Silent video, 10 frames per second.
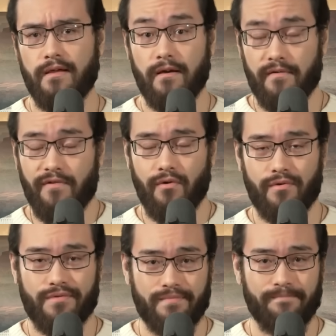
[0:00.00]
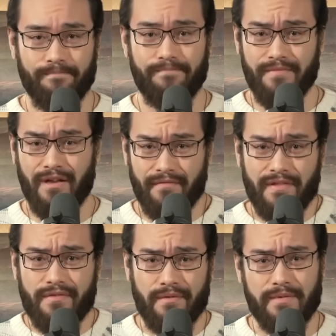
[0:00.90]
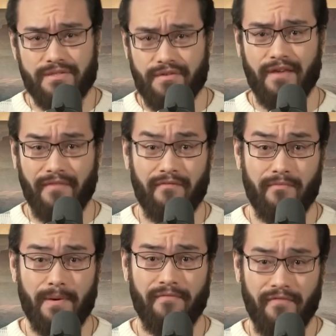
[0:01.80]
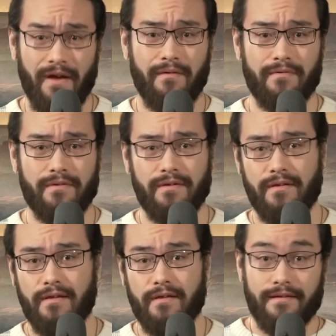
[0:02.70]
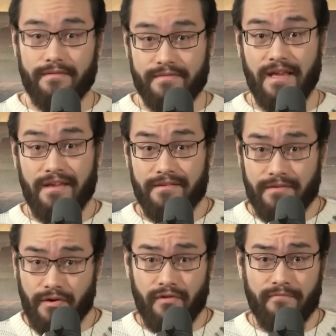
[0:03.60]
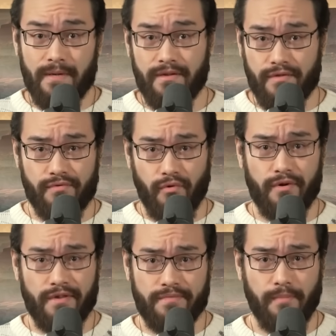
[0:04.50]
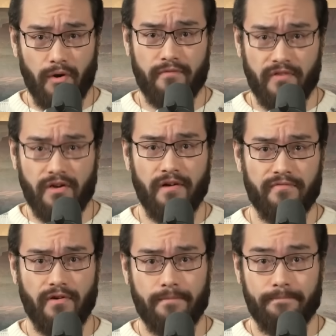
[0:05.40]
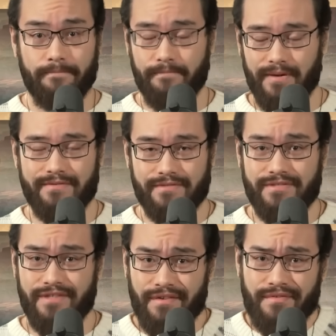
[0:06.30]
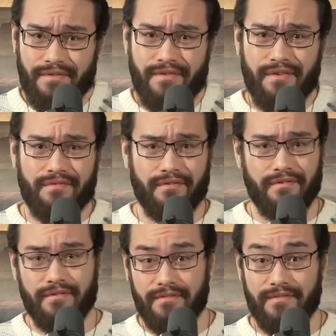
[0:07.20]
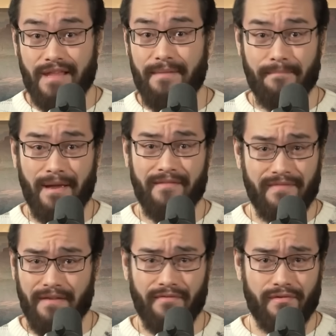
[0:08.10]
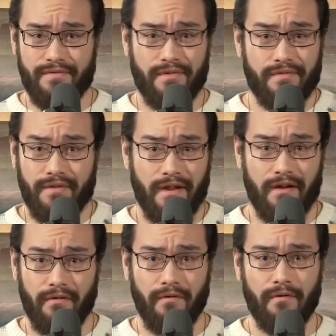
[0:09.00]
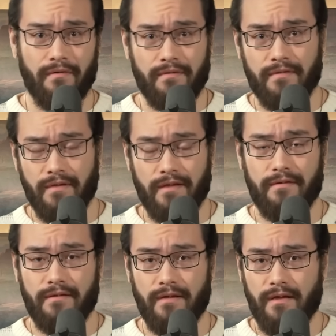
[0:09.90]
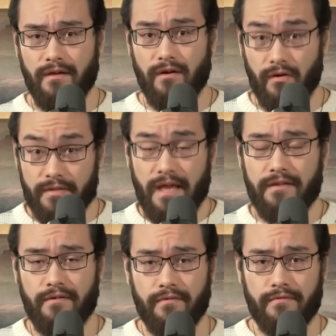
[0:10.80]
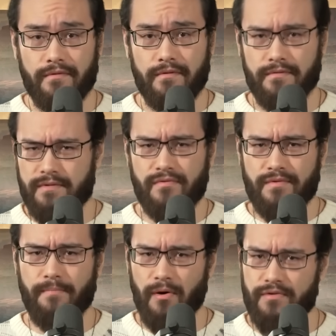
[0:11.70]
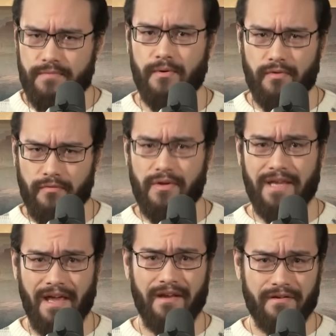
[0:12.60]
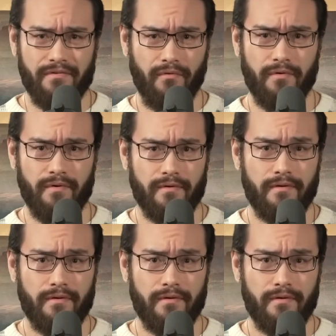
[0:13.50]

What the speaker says: Of course, none of these images have ever been found. They could have been destroyed as part of a cover-up, but just as easily, they may have never existed at all. And on that note, there's a possibility we can't ignore.